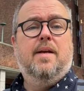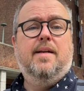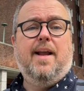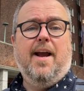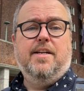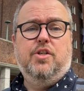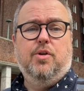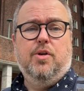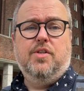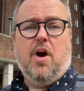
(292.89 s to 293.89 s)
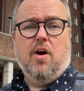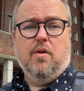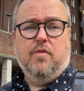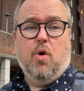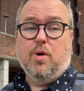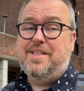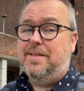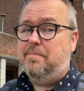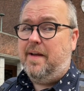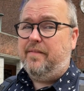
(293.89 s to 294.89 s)
Guided tours are, of course,
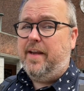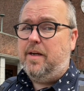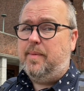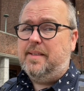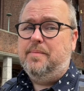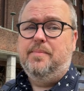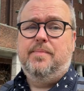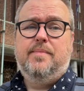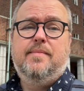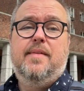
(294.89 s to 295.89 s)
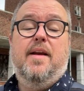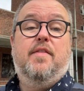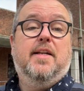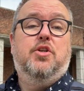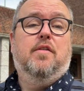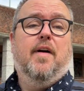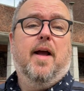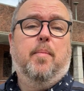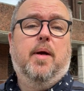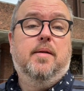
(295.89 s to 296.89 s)
available if that's your
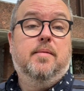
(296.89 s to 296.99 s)
vibe.